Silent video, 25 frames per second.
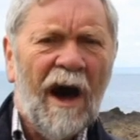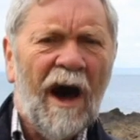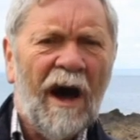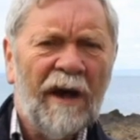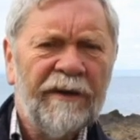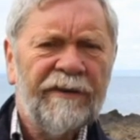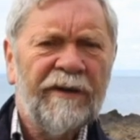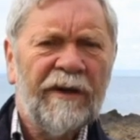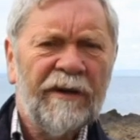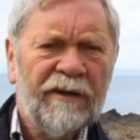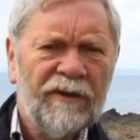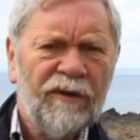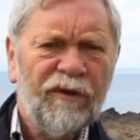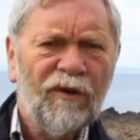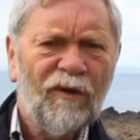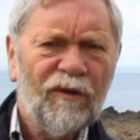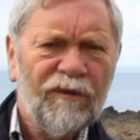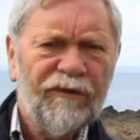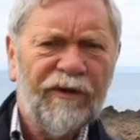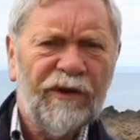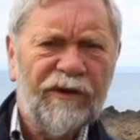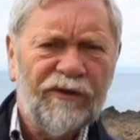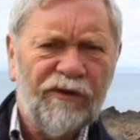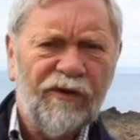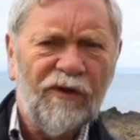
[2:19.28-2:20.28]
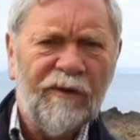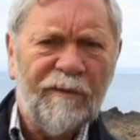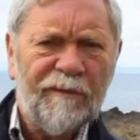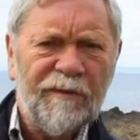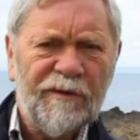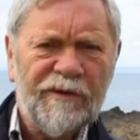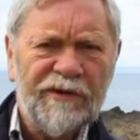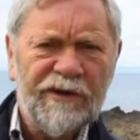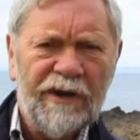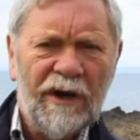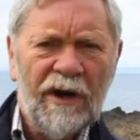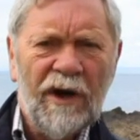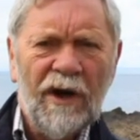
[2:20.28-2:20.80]
and unload the
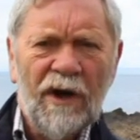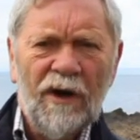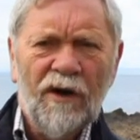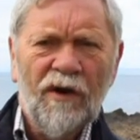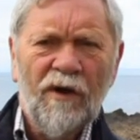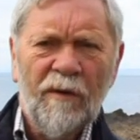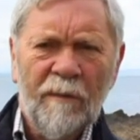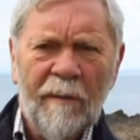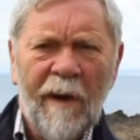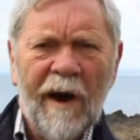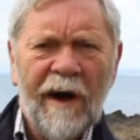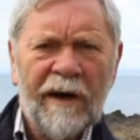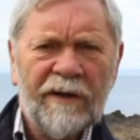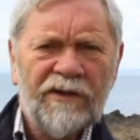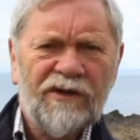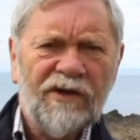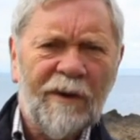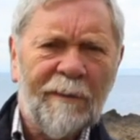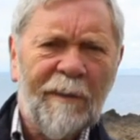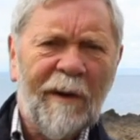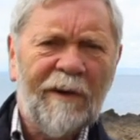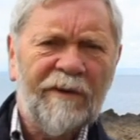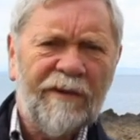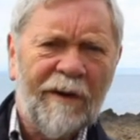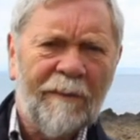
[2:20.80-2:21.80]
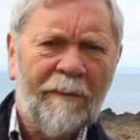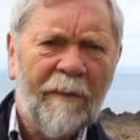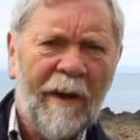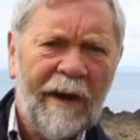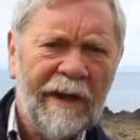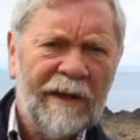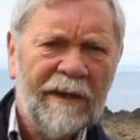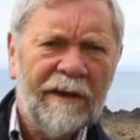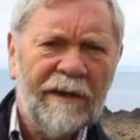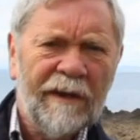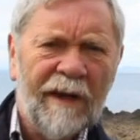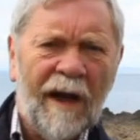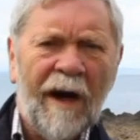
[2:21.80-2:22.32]
troops who march about a
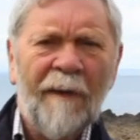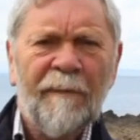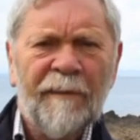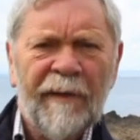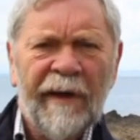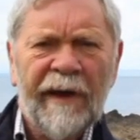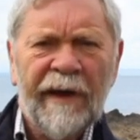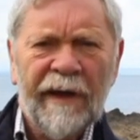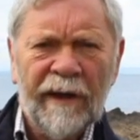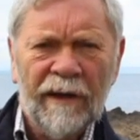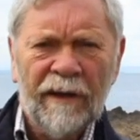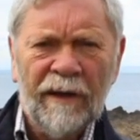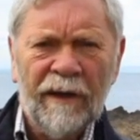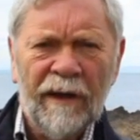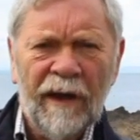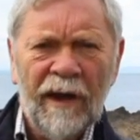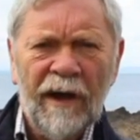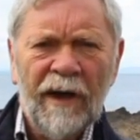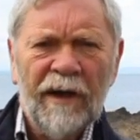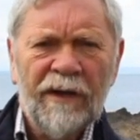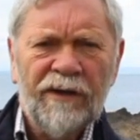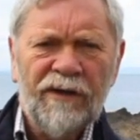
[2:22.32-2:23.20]
mile up the hill